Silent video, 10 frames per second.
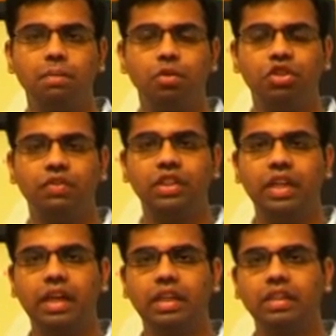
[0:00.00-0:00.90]
most of the
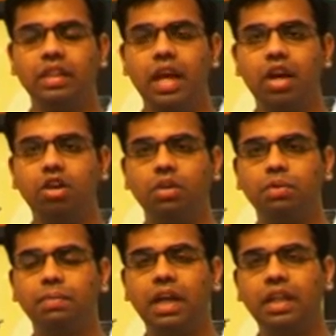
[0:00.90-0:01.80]
sectors like
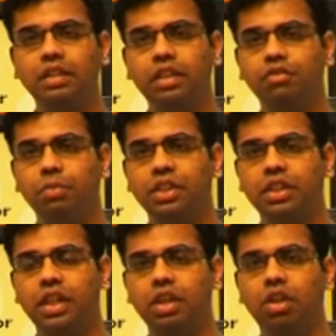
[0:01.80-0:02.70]
automobiles,
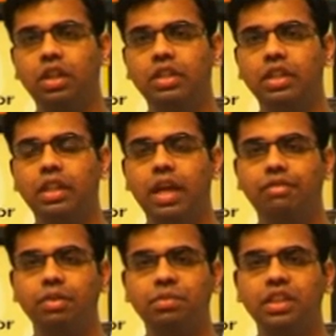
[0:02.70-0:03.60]
information technology,
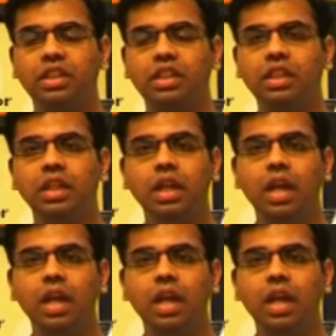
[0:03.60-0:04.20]
FMCG,